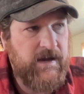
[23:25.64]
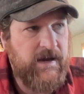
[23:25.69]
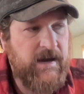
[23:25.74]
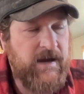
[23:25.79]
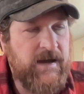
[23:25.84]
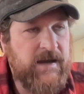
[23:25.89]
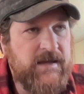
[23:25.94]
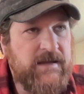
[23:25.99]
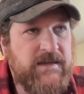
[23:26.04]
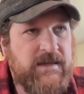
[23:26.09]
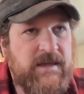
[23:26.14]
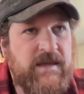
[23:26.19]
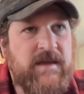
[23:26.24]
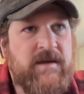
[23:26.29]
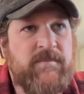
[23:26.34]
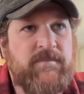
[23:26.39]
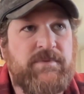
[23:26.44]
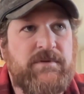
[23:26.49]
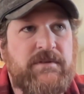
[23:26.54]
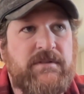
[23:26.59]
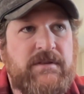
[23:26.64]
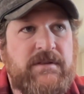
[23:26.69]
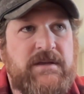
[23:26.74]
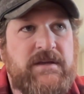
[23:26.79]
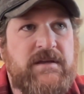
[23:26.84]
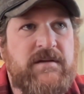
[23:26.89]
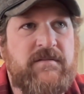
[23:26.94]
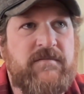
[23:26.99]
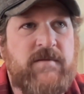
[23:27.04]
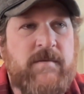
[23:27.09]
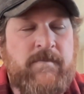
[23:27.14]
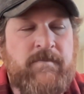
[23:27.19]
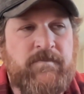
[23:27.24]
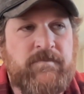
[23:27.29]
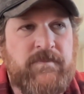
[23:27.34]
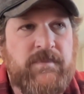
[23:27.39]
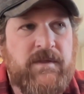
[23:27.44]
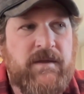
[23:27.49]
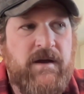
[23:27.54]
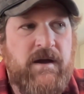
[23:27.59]
I can't believe
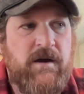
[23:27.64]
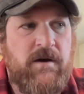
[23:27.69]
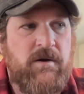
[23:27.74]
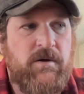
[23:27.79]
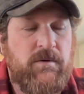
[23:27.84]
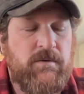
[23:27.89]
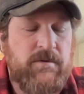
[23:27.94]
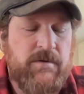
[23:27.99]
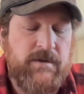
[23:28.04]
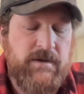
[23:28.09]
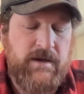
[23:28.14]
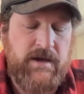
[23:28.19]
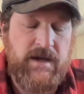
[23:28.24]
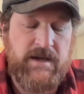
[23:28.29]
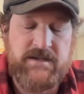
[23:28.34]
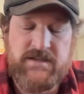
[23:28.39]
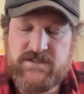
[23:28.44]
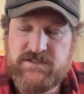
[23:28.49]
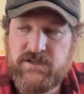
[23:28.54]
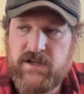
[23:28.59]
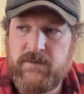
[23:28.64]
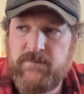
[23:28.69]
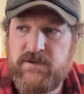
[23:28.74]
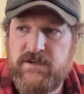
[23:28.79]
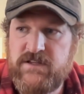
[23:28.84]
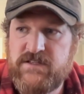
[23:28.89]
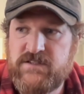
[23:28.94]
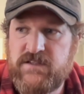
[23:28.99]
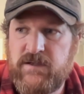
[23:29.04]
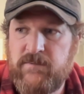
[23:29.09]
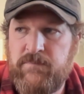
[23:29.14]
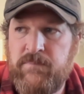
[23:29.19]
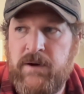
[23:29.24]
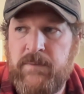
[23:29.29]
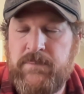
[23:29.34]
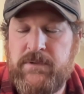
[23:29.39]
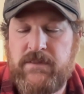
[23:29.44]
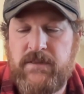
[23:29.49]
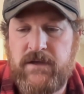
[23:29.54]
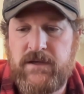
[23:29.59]
how I described it as like
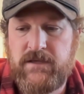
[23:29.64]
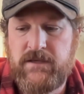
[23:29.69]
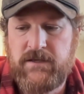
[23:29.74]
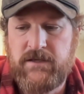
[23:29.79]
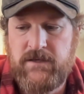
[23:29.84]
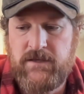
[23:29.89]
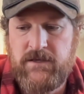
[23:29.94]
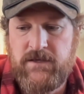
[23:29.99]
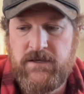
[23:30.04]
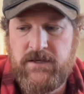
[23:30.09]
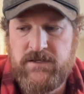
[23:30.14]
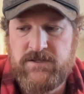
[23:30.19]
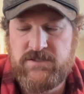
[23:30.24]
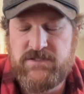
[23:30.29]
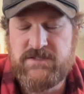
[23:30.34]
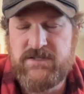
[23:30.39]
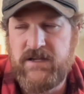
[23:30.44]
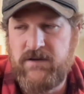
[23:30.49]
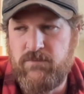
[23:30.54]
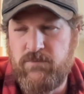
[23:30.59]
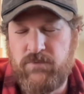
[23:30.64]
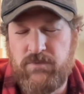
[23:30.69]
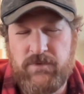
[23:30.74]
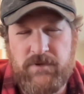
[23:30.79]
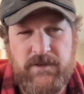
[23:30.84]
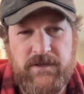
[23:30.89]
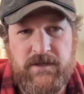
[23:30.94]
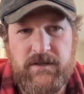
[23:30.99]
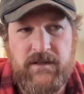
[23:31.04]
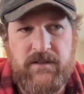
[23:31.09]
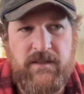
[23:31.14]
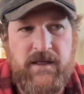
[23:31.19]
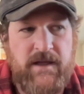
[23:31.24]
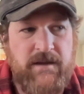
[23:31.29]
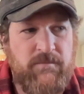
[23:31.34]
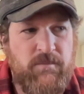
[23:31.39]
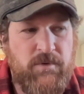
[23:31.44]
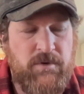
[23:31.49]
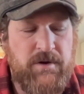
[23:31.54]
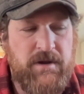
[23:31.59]
puppy-like. She just had really a
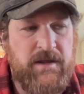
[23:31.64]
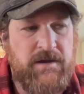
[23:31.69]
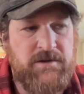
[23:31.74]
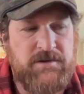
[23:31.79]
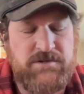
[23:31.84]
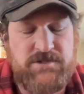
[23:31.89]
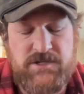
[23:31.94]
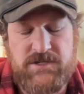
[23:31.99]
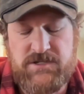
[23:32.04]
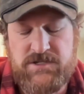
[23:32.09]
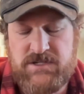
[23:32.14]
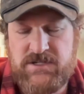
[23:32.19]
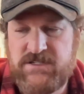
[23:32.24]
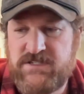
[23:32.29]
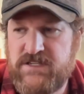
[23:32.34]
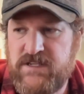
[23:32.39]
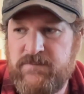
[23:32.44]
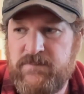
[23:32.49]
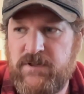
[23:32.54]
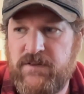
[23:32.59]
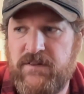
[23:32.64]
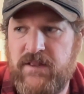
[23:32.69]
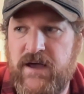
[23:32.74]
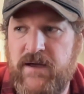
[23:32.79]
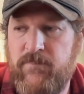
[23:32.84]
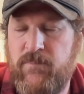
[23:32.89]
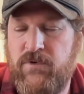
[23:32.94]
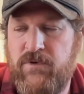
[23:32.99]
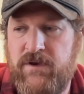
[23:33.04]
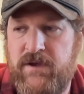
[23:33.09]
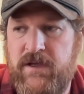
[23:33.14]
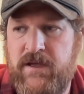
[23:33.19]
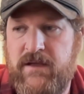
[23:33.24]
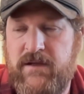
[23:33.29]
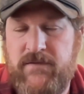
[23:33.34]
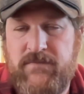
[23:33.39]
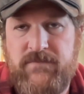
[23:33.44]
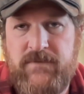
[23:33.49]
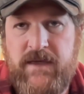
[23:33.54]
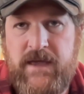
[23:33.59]
lot more energy. She seemed a lot more
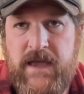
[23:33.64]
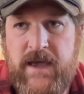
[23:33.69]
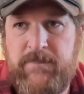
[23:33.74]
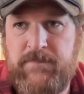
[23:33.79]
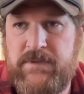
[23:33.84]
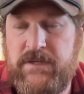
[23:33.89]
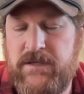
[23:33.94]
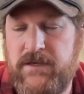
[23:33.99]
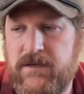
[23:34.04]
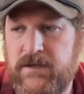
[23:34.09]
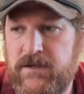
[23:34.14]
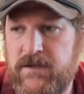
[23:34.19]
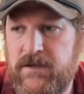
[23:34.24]
happy.